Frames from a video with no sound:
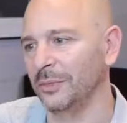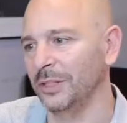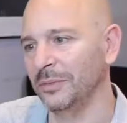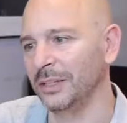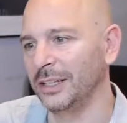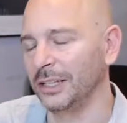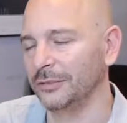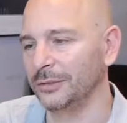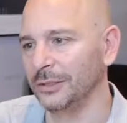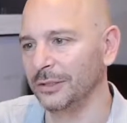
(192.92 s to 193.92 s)
be a bit
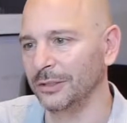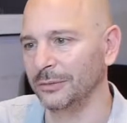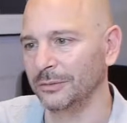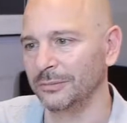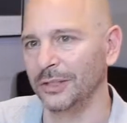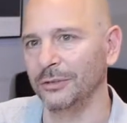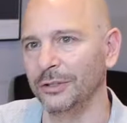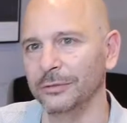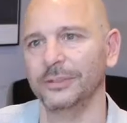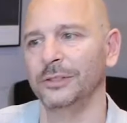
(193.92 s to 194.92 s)
careful and don't
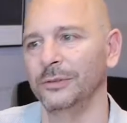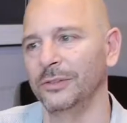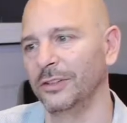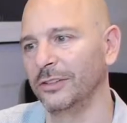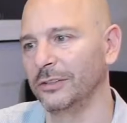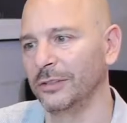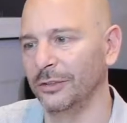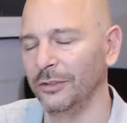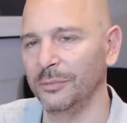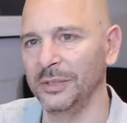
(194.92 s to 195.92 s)
overuse the
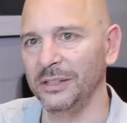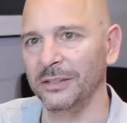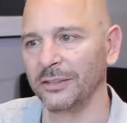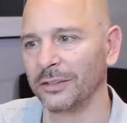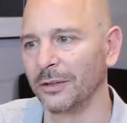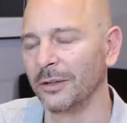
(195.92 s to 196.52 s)
surround speakers.